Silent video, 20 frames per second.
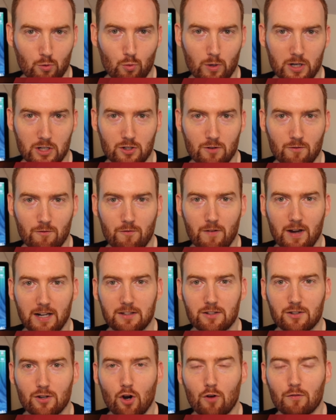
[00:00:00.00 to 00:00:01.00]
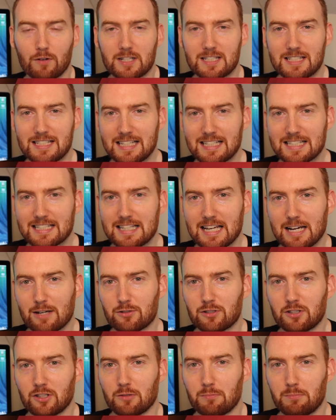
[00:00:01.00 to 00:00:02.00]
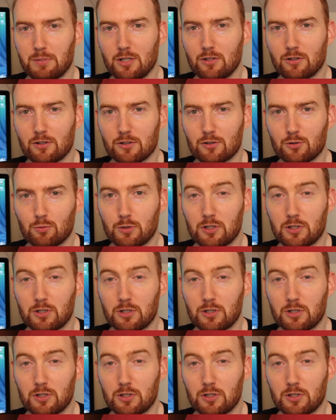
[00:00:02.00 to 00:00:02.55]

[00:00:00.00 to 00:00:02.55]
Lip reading: which infected over 6,000 computers,